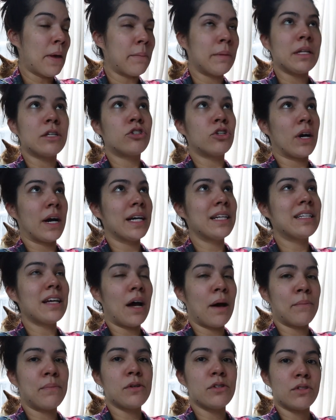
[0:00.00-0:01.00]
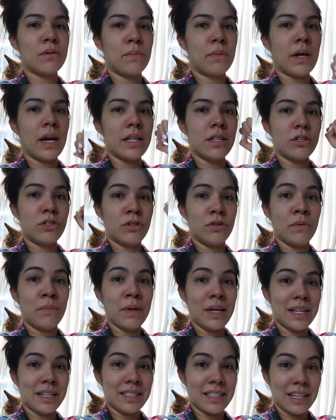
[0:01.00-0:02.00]
I mean, trying to up your supply, the two
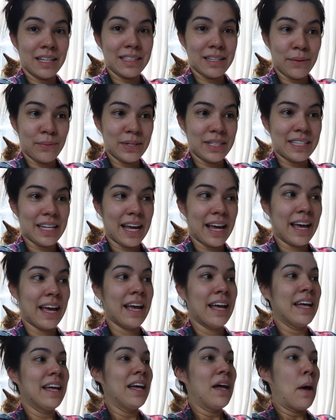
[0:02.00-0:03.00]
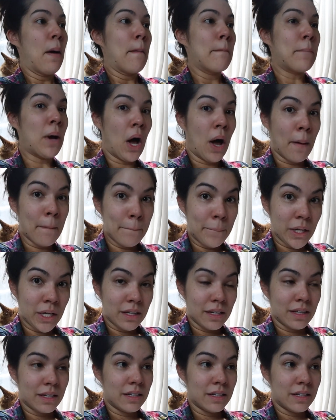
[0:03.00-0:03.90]
biggest things I would say, pump,